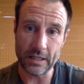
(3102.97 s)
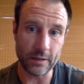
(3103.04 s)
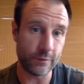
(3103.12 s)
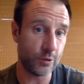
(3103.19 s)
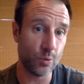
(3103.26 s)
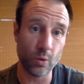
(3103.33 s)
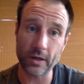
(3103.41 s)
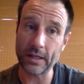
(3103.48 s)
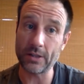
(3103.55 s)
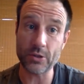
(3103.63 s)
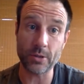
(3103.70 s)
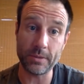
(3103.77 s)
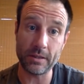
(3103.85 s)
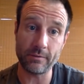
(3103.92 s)
if you work on
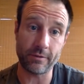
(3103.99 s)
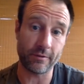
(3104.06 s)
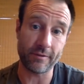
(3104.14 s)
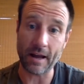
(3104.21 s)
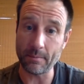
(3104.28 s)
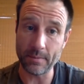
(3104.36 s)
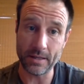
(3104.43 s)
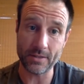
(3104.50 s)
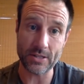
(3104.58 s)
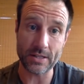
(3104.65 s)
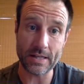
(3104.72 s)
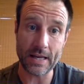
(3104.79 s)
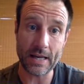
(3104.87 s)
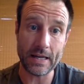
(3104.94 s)
something for 5 minutes
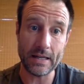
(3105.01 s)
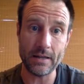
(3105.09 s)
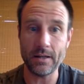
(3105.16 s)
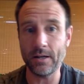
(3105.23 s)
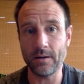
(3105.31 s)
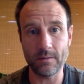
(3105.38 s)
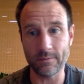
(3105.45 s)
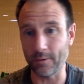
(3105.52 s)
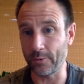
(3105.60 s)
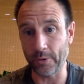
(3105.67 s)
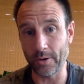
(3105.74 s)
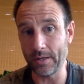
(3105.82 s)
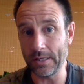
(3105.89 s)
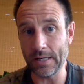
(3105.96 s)
a day for
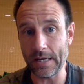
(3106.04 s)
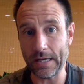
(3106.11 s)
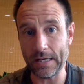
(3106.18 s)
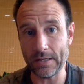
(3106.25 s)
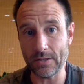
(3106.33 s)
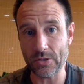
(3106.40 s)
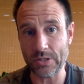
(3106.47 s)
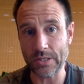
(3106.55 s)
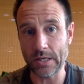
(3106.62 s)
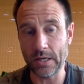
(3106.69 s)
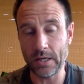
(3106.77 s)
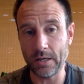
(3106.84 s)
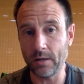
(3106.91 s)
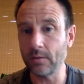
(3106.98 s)
30 days,
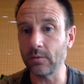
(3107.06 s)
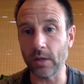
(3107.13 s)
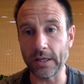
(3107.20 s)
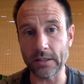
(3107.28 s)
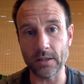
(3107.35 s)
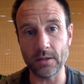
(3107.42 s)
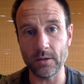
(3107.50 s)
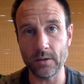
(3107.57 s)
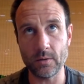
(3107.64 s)
like,